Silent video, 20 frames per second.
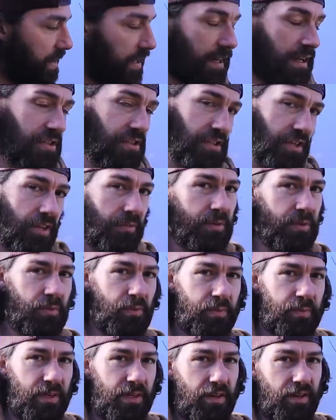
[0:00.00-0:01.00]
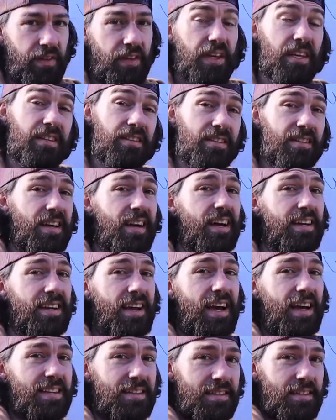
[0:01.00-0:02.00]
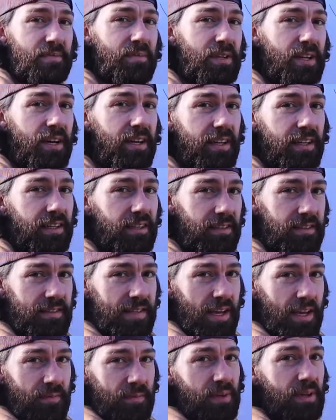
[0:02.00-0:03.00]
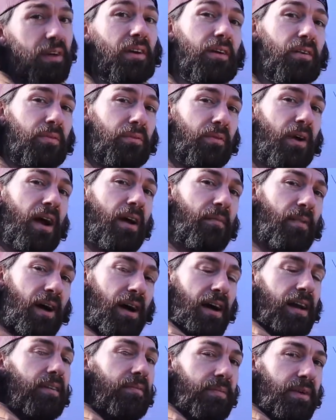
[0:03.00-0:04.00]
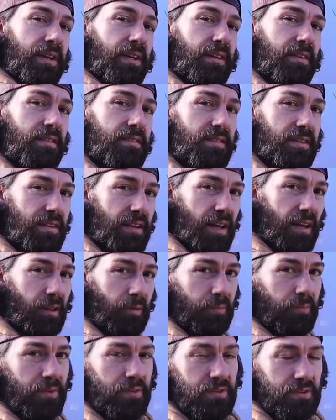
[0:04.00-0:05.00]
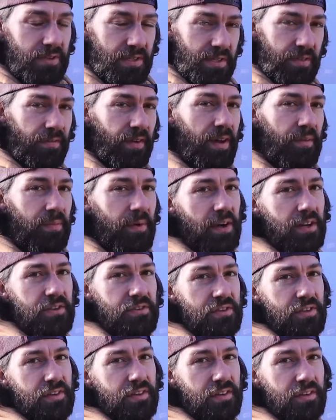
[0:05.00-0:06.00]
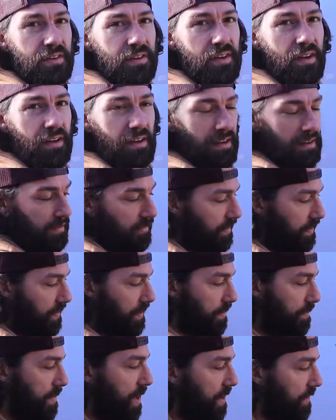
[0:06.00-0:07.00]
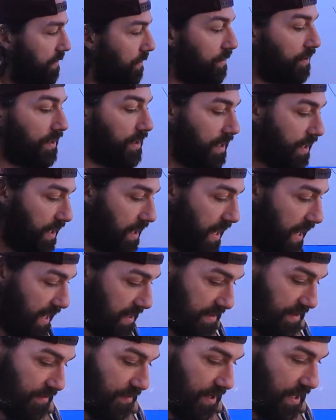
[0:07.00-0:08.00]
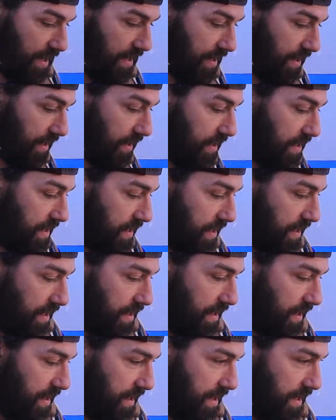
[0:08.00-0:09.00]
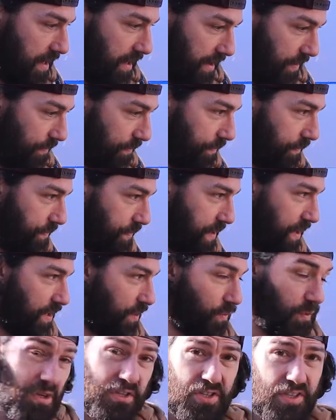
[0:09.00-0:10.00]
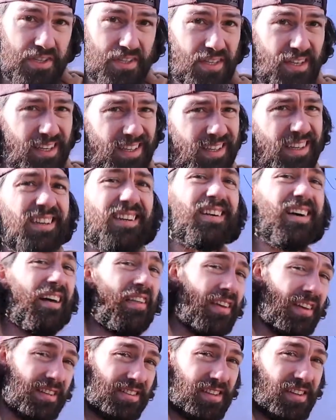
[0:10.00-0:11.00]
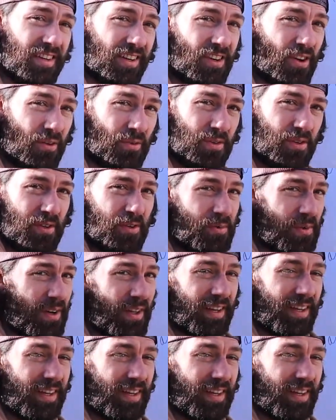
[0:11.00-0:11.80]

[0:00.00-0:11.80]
Shelby will be on the inside as I'm cutting, taping right behind me to help reduce the vibration of the metal as I'm cutting. Wish us luck. I think it's going to go really well.